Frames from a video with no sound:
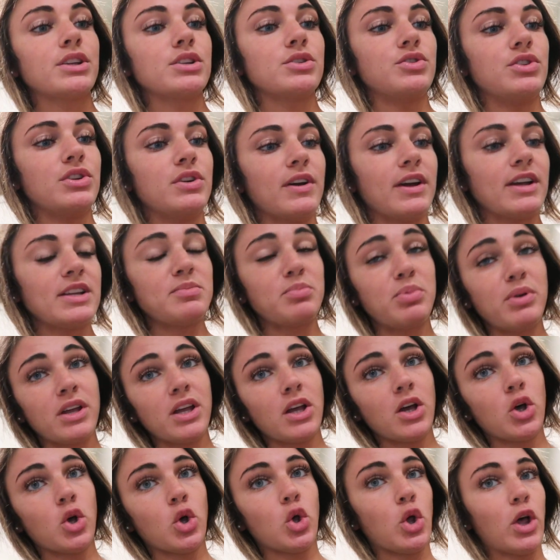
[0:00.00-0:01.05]
Do you guys
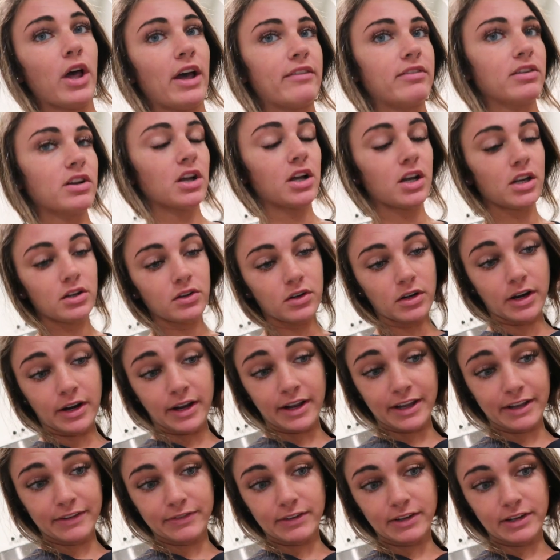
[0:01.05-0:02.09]
put a whole avocado or
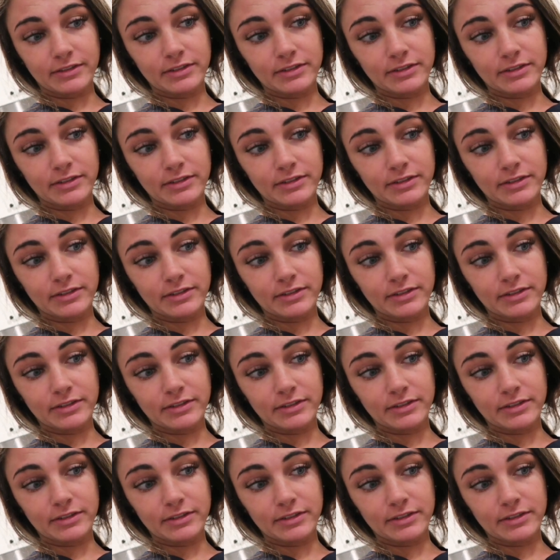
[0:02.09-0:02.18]
half